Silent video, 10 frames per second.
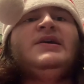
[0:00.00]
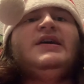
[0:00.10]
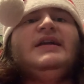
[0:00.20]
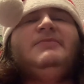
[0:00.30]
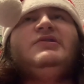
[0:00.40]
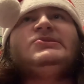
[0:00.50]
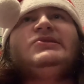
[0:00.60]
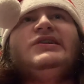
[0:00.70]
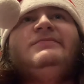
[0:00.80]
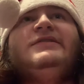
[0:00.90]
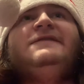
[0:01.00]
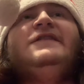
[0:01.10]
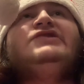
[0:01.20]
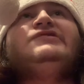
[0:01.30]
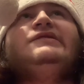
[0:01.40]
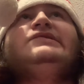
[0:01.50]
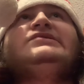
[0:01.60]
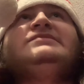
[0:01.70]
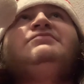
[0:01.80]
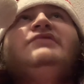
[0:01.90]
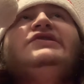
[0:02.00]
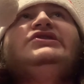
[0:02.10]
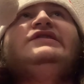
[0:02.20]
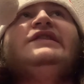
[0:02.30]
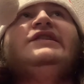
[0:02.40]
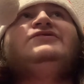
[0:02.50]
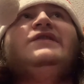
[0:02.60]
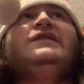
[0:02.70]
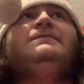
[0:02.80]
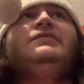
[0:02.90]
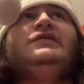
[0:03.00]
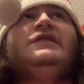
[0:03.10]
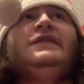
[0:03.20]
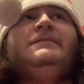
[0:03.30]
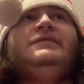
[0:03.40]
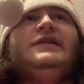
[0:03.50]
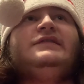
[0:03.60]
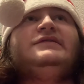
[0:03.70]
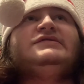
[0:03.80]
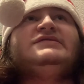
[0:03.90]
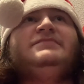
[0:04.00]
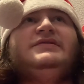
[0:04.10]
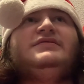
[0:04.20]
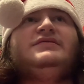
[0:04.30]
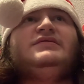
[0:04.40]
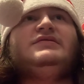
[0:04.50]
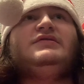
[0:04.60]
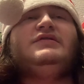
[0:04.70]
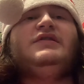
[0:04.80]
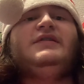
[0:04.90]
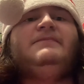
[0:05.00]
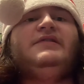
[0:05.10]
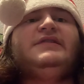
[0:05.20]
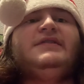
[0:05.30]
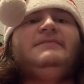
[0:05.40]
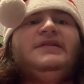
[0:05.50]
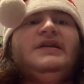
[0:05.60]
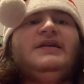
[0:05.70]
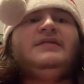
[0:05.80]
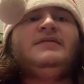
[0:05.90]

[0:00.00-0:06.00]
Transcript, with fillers: And I'm also going to be featuring the spreadsheet that I tried to put in on the playlist, but couldn't put it in, but yeah.